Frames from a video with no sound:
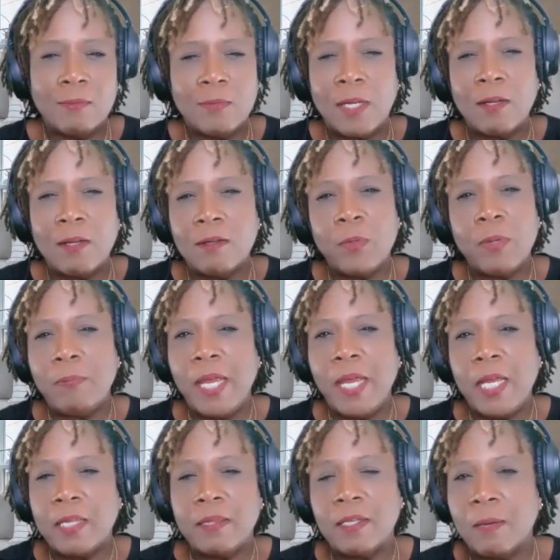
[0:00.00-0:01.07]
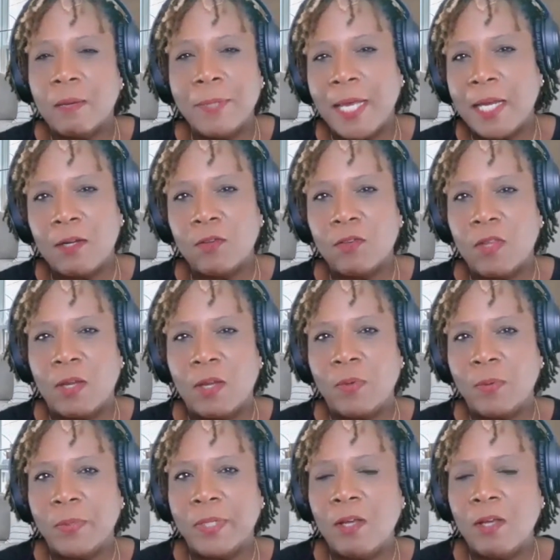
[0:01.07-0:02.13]
Well, we may get there, but I don't think
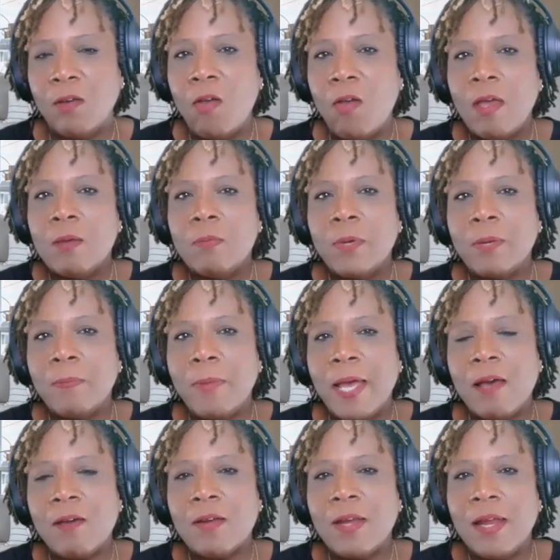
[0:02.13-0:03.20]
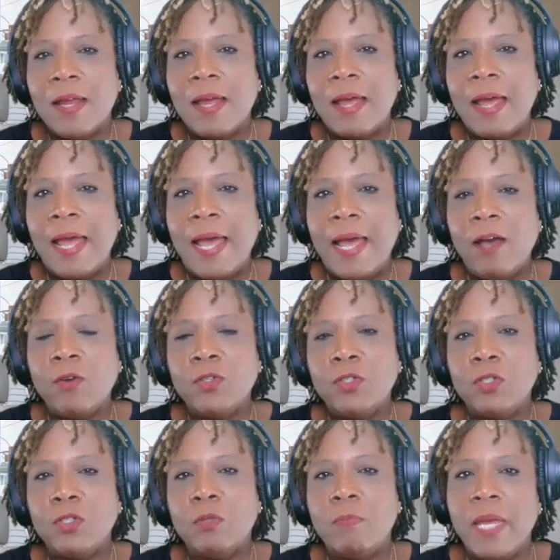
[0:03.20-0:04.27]
we will, but about how
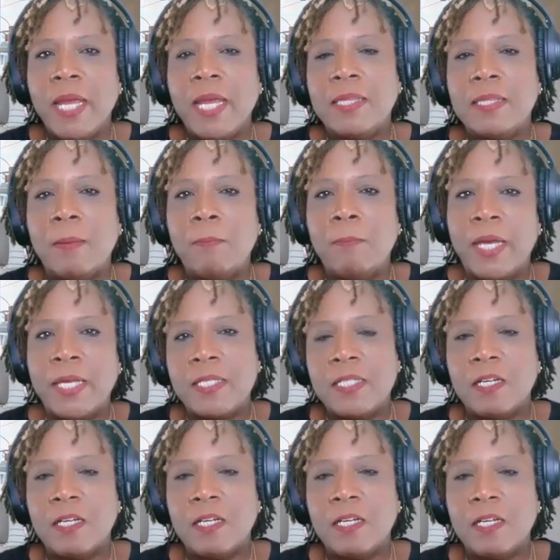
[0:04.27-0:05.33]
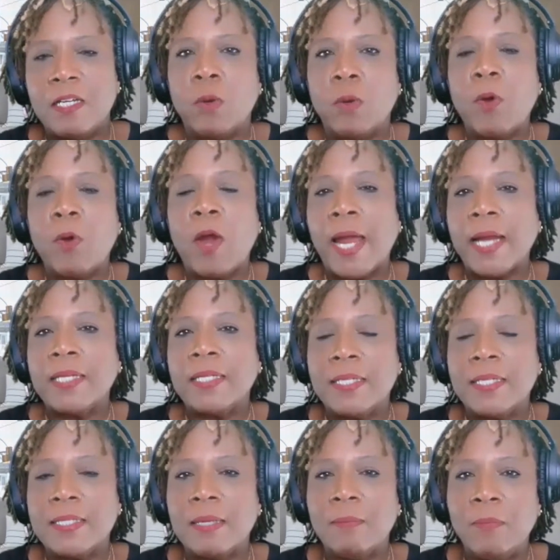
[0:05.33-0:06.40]
to make the best of your
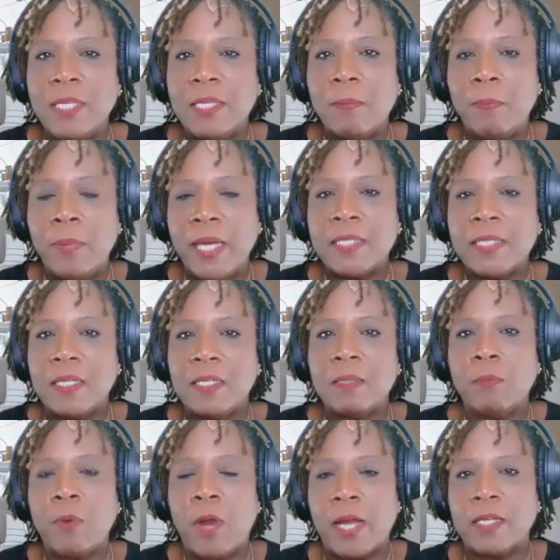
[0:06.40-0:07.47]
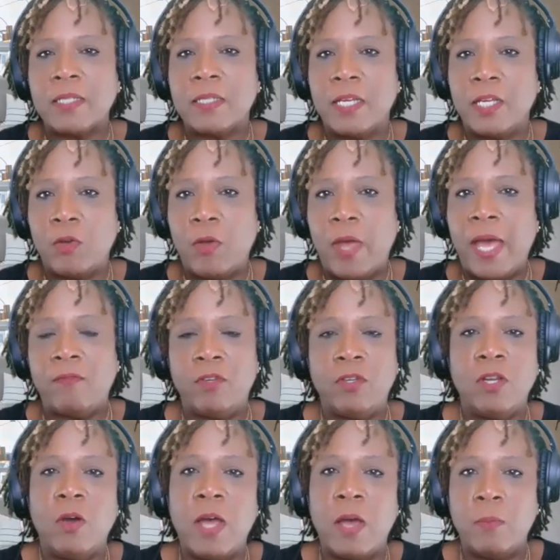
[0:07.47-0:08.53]
practice and be the best in the practice that you have.
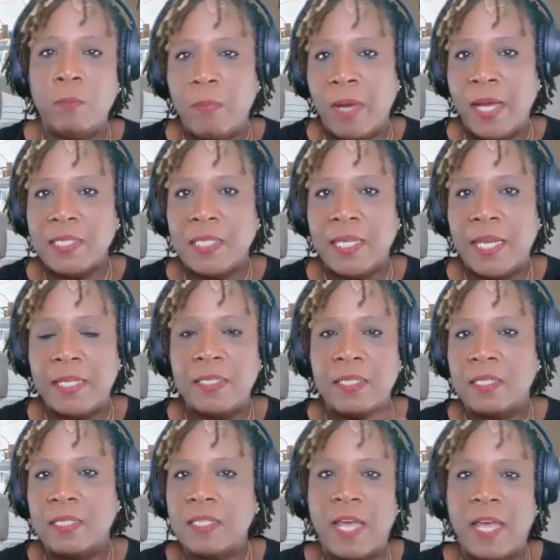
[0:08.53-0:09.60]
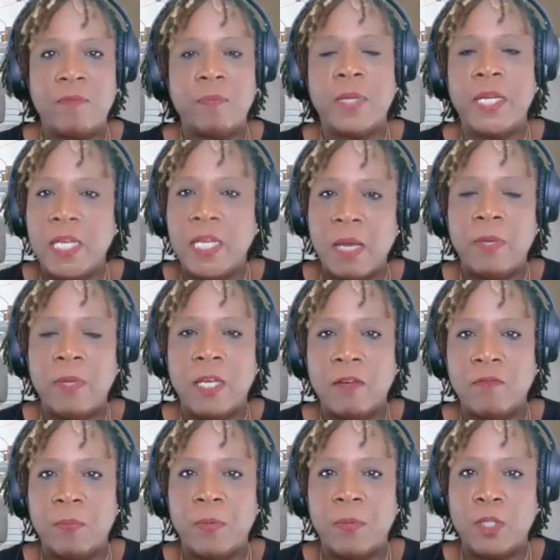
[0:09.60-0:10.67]
You know how my slant is, have money coming
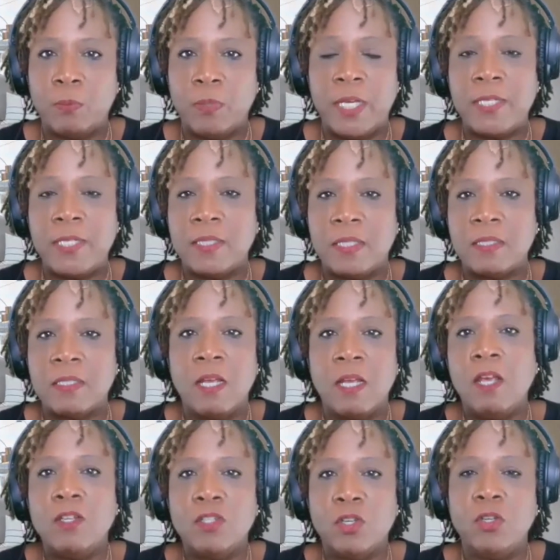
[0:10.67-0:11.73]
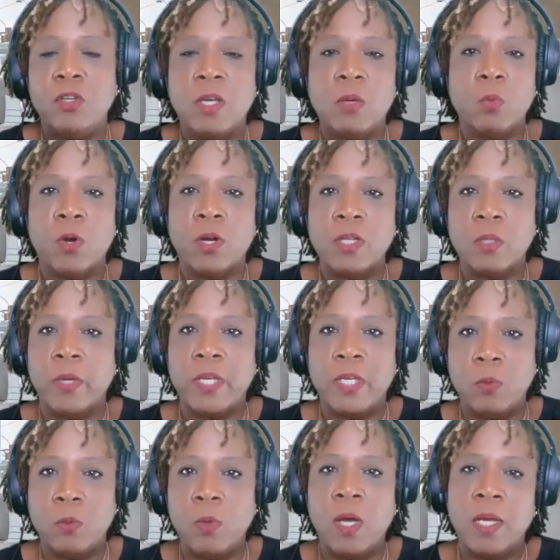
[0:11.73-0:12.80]
in from other places so you can work the
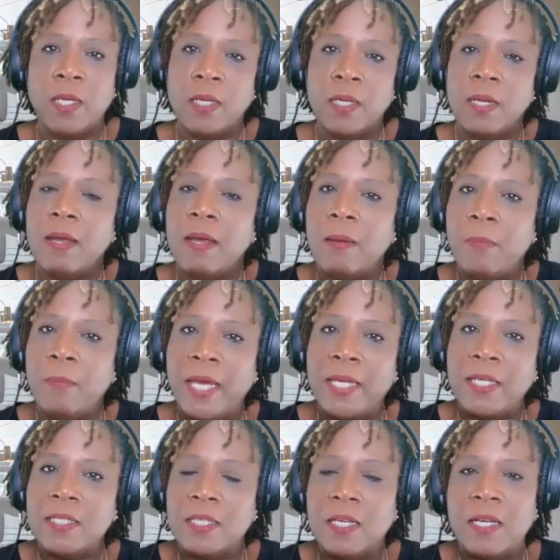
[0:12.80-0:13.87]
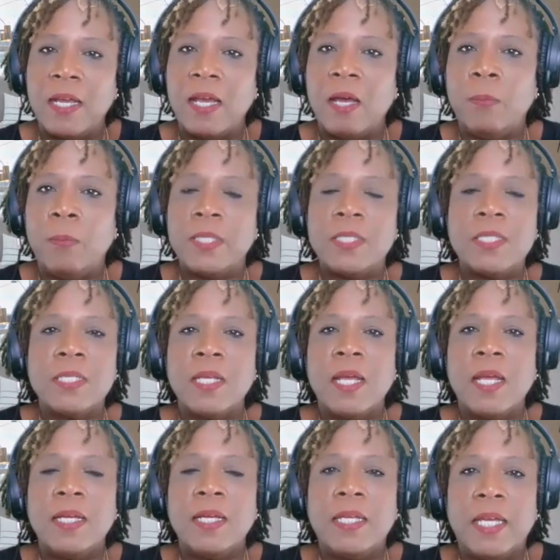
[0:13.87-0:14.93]
way you want. Amanda's going to help us
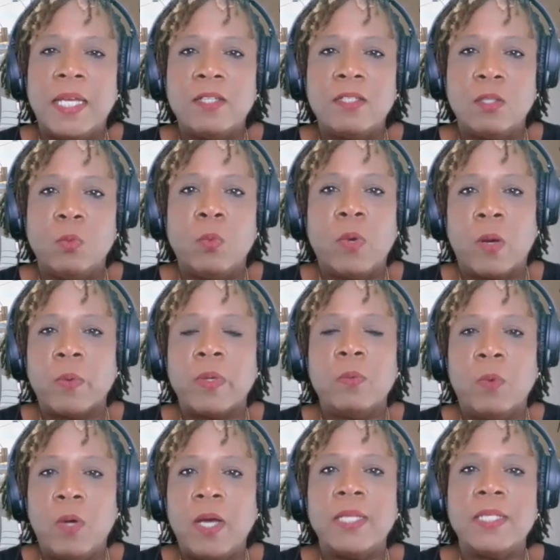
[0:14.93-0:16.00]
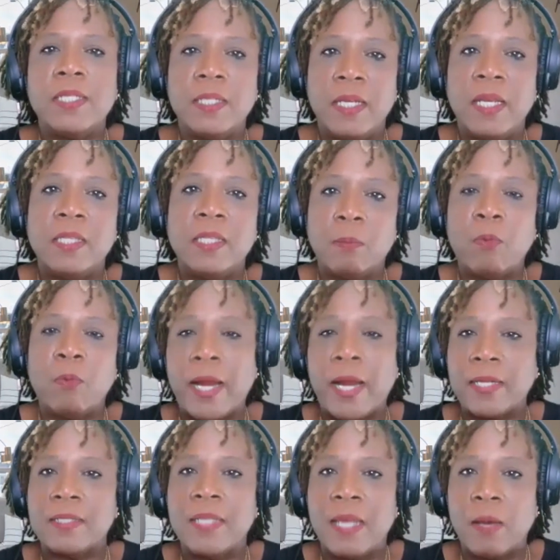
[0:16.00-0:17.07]
get to where we want in the
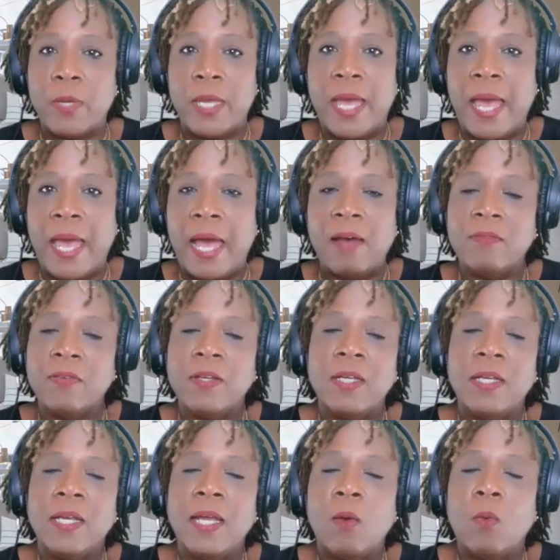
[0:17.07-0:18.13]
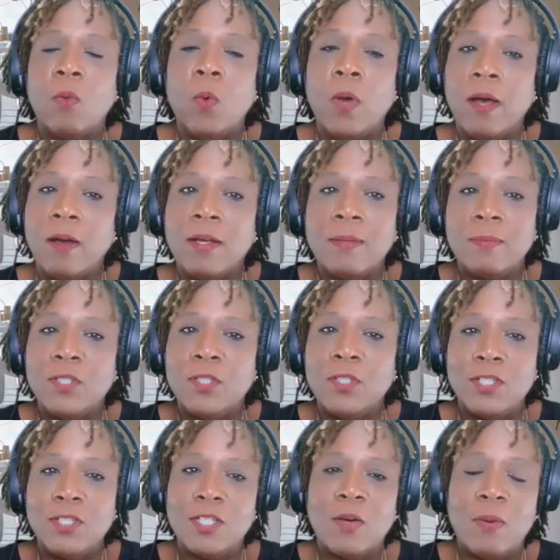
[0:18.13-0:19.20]
practice that we have. Welcome
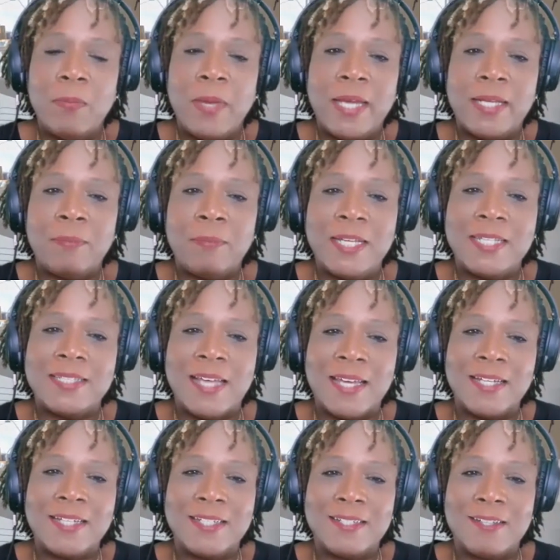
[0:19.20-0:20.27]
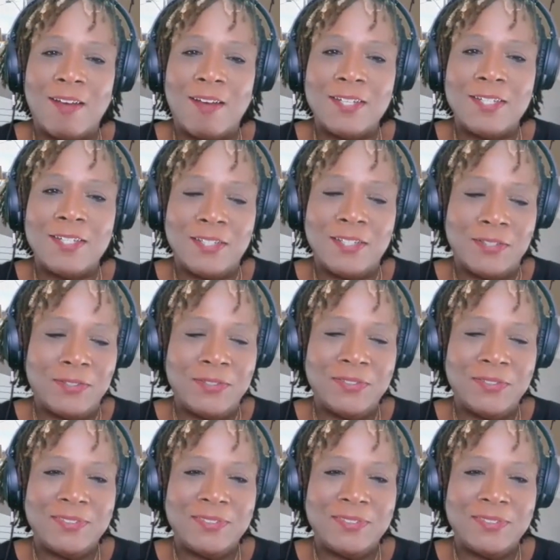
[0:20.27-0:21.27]
to the show, Amanda. I'm excited to talk to you.